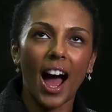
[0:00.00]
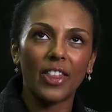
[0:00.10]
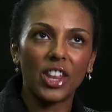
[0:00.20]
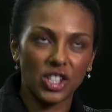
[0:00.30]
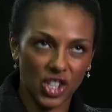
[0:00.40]

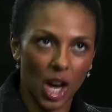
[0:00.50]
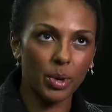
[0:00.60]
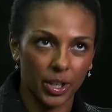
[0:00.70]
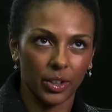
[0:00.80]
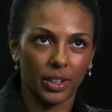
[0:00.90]
there's a
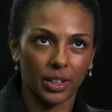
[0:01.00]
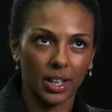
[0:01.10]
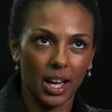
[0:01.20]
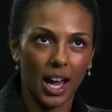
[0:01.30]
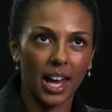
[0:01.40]
shower curtain.
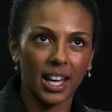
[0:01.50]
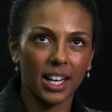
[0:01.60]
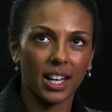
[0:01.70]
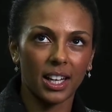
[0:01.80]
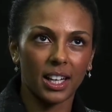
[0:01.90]
And
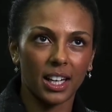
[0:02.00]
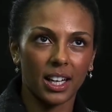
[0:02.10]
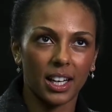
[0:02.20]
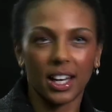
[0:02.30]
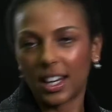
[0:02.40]
I,
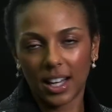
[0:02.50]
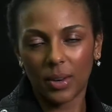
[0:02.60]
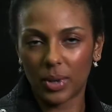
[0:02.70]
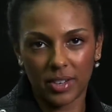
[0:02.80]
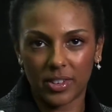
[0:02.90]

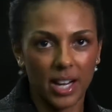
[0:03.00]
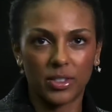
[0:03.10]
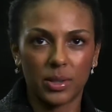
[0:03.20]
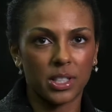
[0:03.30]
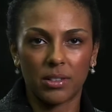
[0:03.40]
and whatever, I
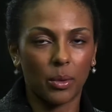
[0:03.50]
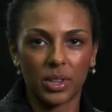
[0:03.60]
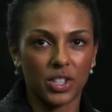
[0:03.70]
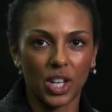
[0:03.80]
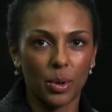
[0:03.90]
have to interact
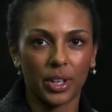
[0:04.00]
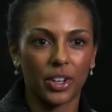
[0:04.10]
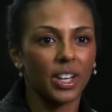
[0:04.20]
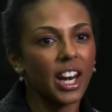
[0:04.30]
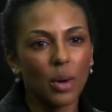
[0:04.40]
with this shower
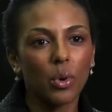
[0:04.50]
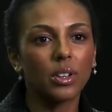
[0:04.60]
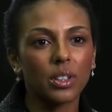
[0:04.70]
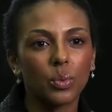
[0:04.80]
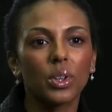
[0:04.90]
curtain. And I
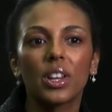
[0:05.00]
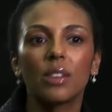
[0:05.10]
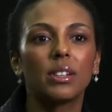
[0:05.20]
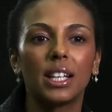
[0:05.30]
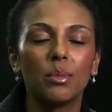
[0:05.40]
wondered, will
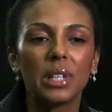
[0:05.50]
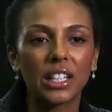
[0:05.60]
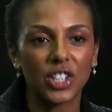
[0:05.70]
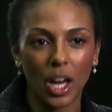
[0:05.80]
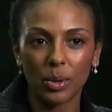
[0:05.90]
there really
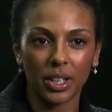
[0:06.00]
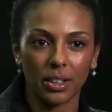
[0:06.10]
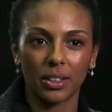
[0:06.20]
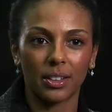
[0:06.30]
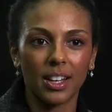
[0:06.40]
be a shower
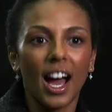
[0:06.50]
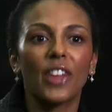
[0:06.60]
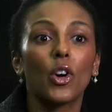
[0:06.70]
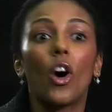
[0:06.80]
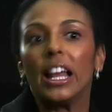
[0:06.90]
curtain?
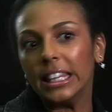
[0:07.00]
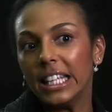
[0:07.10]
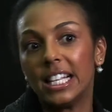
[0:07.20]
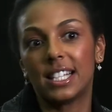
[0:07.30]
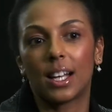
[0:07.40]
I thought at
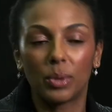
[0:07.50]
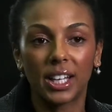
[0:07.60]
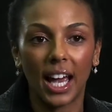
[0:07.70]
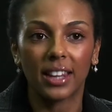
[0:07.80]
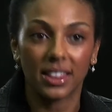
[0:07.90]
least I
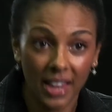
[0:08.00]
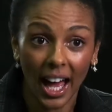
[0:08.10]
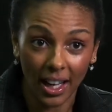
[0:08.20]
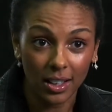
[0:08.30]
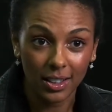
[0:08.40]
would get
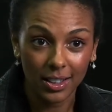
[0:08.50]
that.